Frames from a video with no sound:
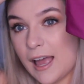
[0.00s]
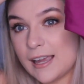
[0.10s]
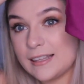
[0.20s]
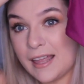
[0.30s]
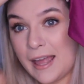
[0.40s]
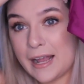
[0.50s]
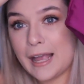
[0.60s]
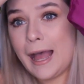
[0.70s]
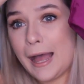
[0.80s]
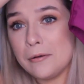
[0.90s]

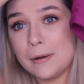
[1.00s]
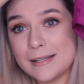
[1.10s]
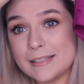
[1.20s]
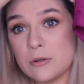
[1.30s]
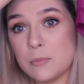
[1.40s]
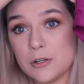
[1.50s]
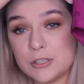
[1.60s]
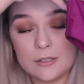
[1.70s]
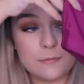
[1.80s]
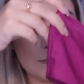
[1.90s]
high-leg, high-waisted
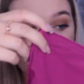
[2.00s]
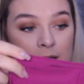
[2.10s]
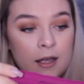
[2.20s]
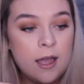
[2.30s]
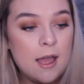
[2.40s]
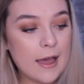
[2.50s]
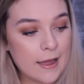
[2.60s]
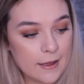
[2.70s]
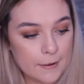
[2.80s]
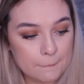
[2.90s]
bottoms.
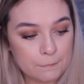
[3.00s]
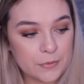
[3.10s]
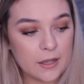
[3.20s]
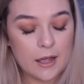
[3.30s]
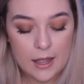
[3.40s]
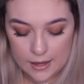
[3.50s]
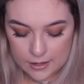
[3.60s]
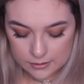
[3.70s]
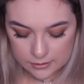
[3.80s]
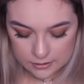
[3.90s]
Um,
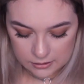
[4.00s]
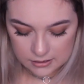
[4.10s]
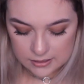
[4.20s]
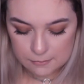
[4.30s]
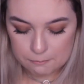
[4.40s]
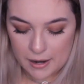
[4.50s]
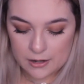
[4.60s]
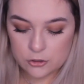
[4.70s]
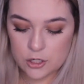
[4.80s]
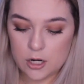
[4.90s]
and the
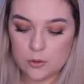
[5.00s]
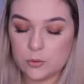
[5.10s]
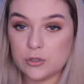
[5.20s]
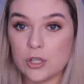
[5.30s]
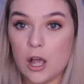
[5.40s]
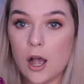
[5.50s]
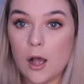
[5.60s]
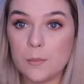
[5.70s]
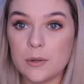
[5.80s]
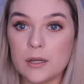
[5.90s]
bandeau
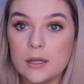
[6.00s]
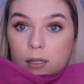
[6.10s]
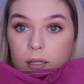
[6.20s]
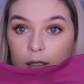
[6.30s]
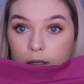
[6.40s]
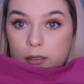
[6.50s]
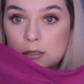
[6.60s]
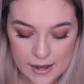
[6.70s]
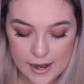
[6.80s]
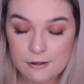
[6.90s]
top.
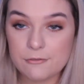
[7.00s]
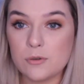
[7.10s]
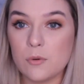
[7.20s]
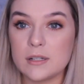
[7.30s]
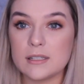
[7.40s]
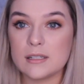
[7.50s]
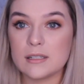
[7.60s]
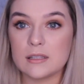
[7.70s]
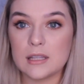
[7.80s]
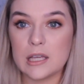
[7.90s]
I have the
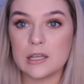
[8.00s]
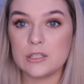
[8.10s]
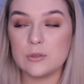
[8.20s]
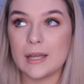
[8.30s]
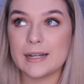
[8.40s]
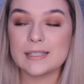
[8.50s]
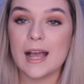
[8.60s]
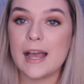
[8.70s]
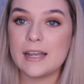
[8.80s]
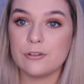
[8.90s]
ones that you like
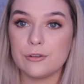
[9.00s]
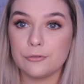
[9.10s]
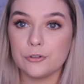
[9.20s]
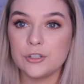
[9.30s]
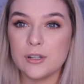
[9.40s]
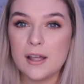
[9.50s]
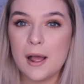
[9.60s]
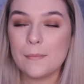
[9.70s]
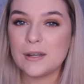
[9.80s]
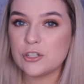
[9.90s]
tie at the front
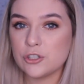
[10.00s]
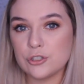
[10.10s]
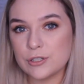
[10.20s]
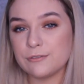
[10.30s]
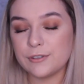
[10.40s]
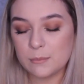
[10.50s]
but it just doesn't